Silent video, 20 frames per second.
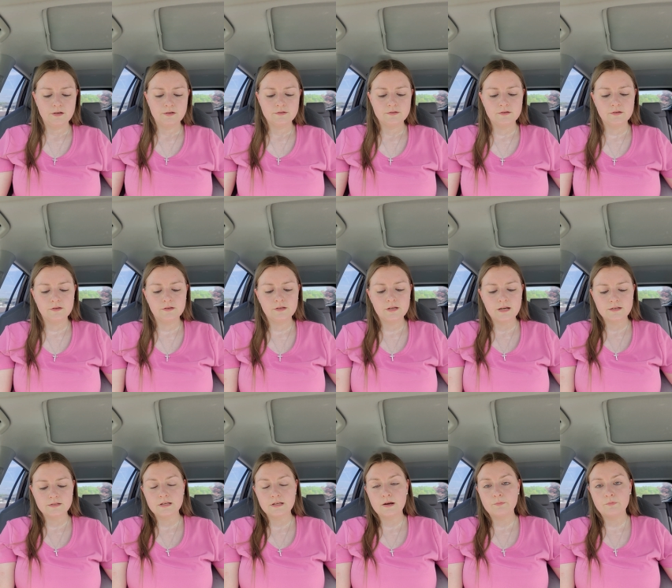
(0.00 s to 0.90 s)
So the
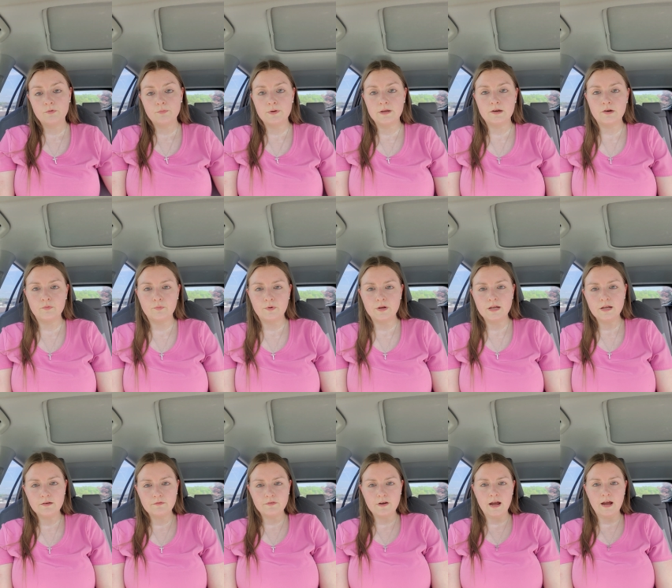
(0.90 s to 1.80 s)
next time we'll be on
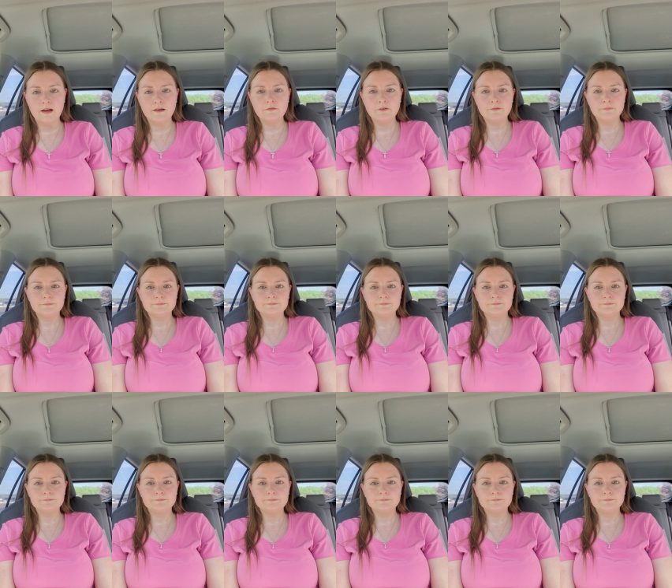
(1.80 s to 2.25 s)
week 5,